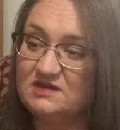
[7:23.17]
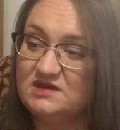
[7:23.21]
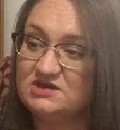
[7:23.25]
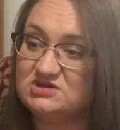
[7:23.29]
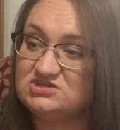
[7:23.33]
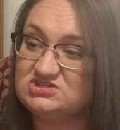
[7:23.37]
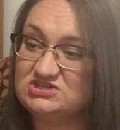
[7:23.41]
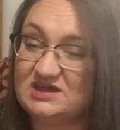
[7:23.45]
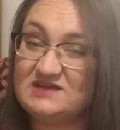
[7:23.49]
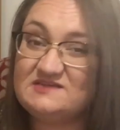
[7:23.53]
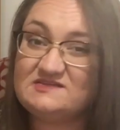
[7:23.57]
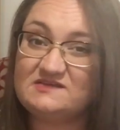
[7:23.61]

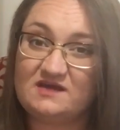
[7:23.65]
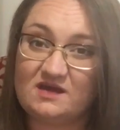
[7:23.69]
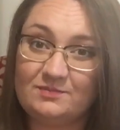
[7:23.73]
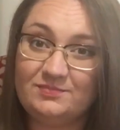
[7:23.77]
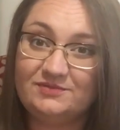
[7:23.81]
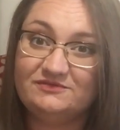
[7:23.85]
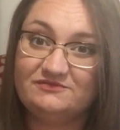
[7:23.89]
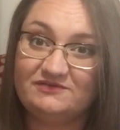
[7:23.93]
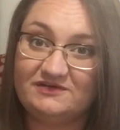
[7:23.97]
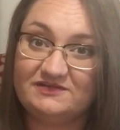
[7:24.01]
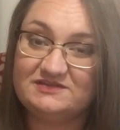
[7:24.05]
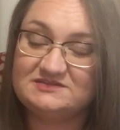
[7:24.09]
She has a
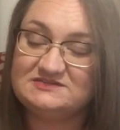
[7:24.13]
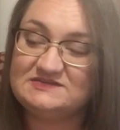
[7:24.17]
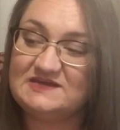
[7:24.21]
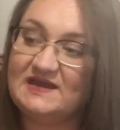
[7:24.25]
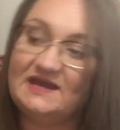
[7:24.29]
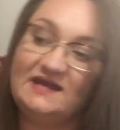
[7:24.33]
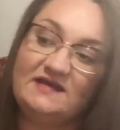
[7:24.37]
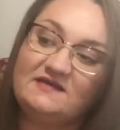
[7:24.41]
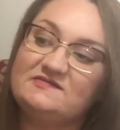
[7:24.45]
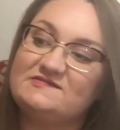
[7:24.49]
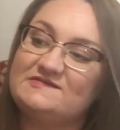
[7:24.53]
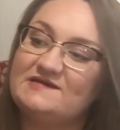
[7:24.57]
couple of other
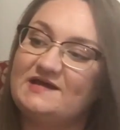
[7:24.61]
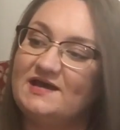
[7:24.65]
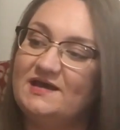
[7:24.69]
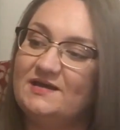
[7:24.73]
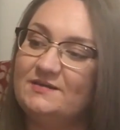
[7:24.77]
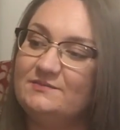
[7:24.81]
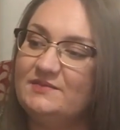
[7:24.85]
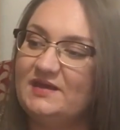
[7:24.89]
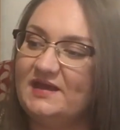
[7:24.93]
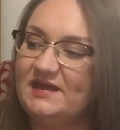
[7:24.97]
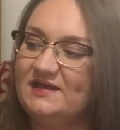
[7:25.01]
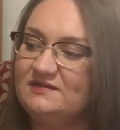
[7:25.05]
decks,
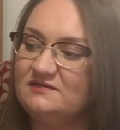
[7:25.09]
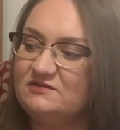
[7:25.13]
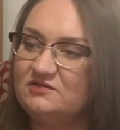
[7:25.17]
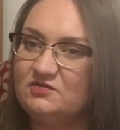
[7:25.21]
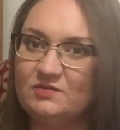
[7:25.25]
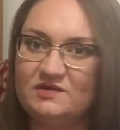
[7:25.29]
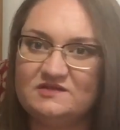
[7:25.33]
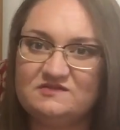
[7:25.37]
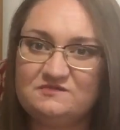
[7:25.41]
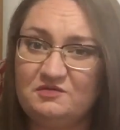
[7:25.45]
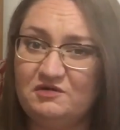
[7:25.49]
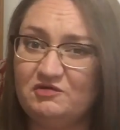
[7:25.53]
and the
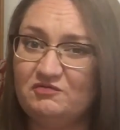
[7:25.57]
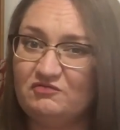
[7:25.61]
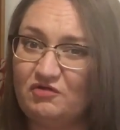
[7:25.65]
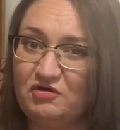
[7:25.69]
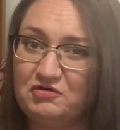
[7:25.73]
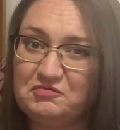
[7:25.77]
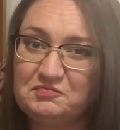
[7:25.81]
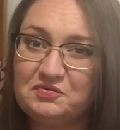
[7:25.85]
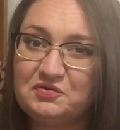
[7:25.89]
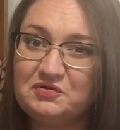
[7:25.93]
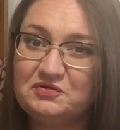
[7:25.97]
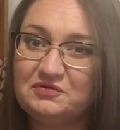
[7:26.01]
ones by
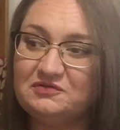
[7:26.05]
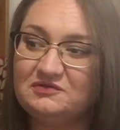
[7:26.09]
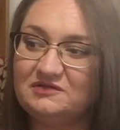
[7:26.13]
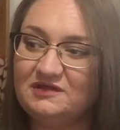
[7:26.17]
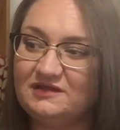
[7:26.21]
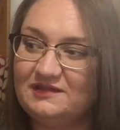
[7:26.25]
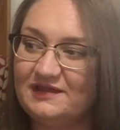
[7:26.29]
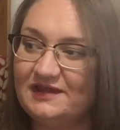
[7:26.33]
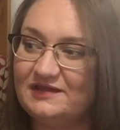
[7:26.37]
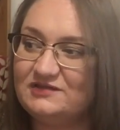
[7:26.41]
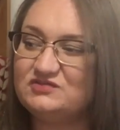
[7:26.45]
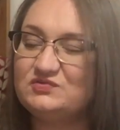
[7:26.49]
Rockpool
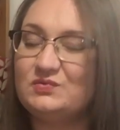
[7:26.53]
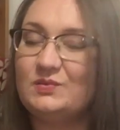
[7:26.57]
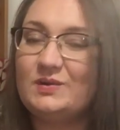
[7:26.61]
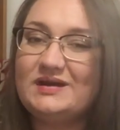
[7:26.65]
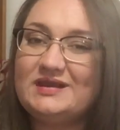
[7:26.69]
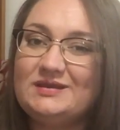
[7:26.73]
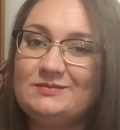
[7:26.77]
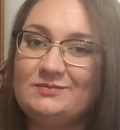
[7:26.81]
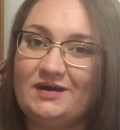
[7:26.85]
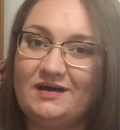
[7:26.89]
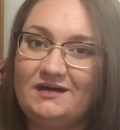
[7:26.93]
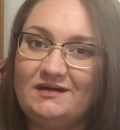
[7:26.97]
are like
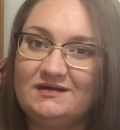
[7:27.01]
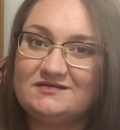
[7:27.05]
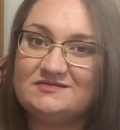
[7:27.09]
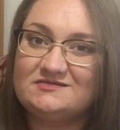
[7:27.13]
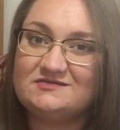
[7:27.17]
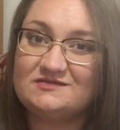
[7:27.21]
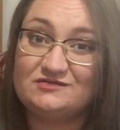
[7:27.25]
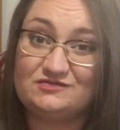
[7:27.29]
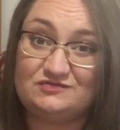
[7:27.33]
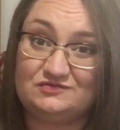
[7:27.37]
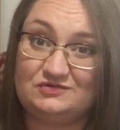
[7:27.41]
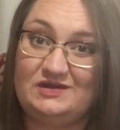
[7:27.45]
20
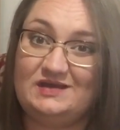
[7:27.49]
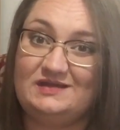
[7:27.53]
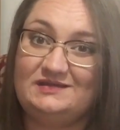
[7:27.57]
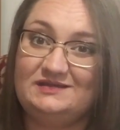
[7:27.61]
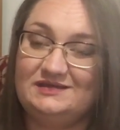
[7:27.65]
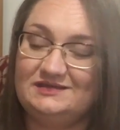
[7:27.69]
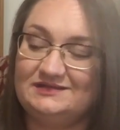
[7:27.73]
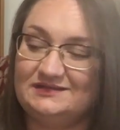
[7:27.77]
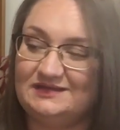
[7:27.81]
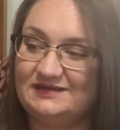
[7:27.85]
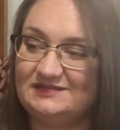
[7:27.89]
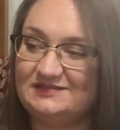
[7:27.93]
bucks
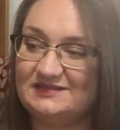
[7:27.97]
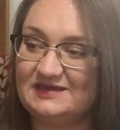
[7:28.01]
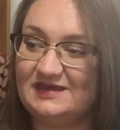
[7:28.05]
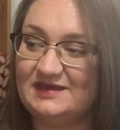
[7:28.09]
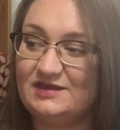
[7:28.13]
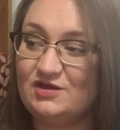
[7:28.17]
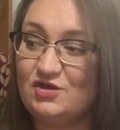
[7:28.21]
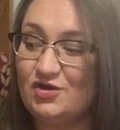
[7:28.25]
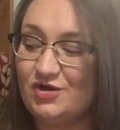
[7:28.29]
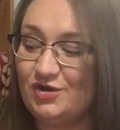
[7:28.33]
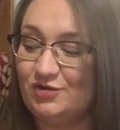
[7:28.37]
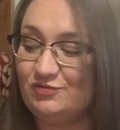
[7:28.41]
Australian. Like, they're
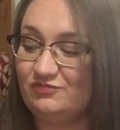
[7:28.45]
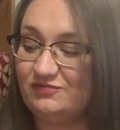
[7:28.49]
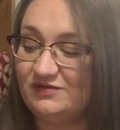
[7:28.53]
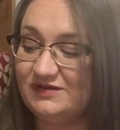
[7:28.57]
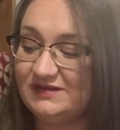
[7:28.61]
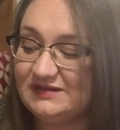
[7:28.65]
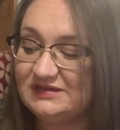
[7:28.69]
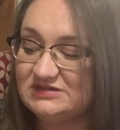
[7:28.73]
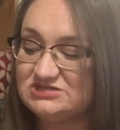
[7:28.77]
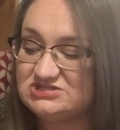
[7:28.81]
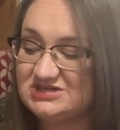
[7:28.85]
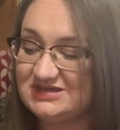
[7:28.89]

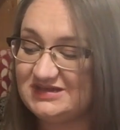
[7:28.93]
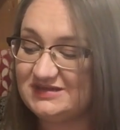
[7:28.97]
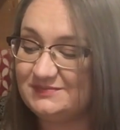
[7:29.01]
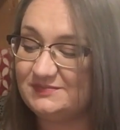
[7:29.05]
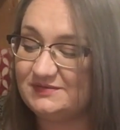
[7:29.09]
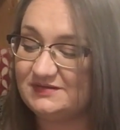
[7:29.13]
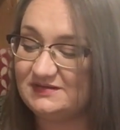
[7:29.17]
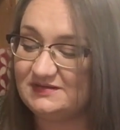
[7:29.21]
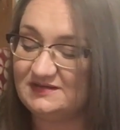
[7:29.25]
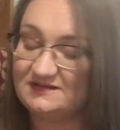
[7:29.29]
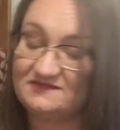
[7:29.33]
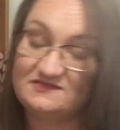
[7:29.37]
really cheap
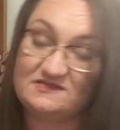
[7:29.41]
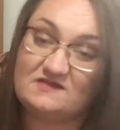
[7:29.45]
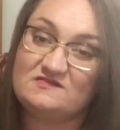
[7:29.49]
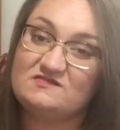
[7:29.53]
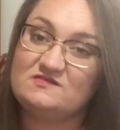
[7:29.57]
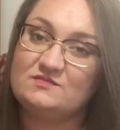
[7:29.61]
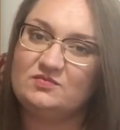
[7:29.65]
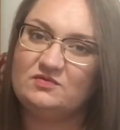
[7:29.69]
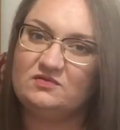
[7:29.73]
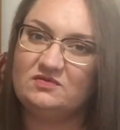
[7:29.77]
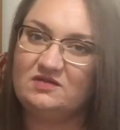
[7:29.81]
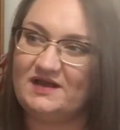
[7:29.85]
and
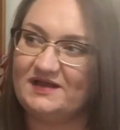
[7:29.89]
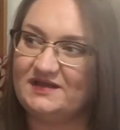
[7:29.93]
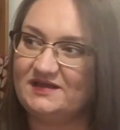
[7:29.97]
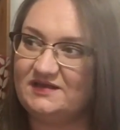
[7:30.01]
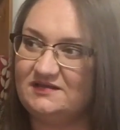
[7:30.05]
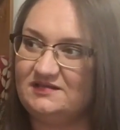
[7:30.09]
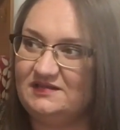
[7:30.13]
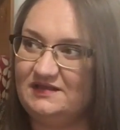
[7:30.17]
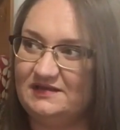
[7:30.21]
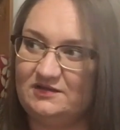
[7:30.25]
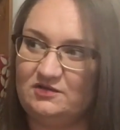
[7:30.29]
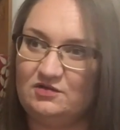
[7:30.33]
accessible,
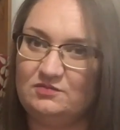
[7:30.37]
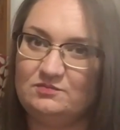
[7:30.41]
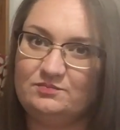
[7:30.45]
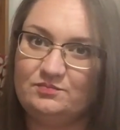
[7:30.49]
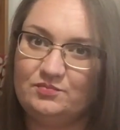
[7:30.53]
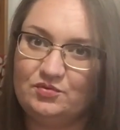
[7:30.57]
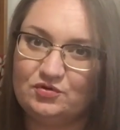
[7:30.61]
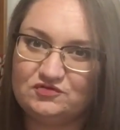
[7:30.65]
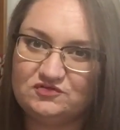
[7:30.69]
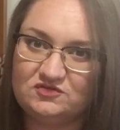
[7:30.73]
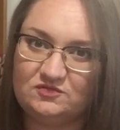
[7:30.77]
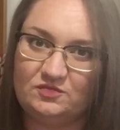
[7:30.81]
like on
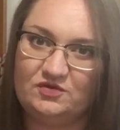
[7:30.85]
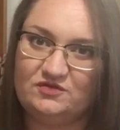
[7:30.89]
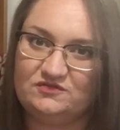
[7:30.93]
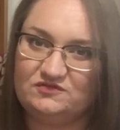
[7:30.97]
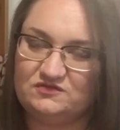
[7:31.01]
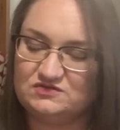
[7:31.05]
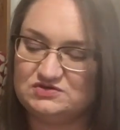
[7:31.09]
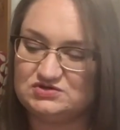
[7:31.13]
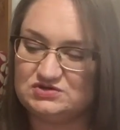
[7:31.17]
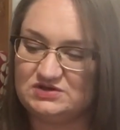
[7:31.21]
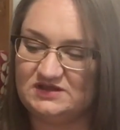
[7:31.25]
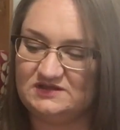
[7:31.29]
Book
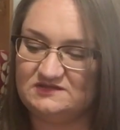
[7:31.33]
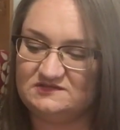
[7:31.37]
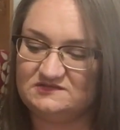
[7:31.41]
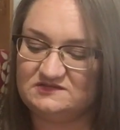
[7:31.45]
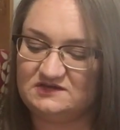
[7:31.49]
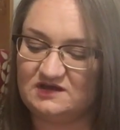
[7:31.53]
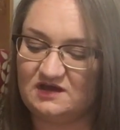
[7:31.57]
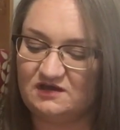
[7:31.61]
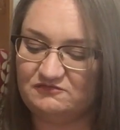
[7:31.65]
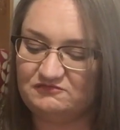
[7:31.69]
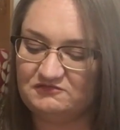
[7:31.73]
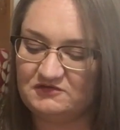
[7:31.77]
Depository and
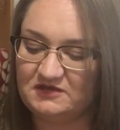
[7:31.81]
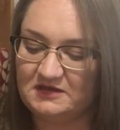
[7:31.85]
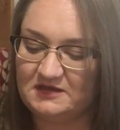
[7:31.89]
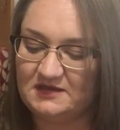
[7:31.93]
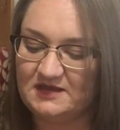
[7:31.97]
stuff.